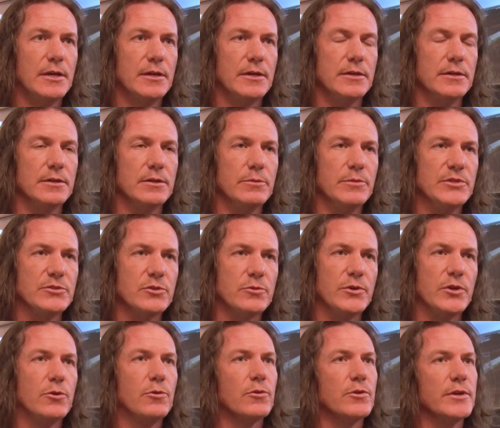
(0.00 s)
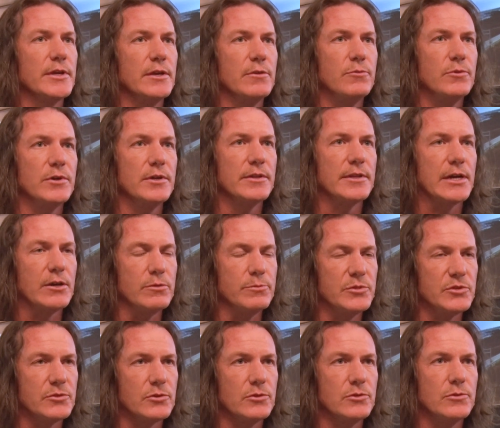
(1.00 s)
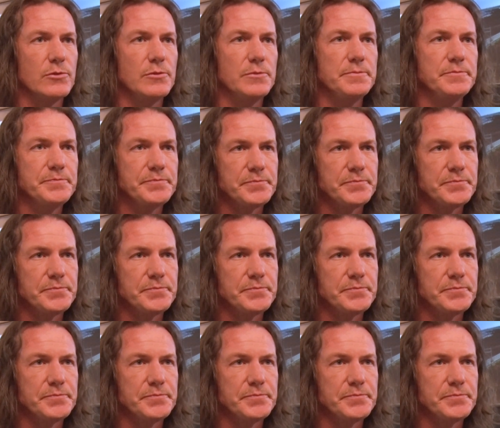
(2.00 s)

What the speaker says: And so we coordinate with Highway Patrol,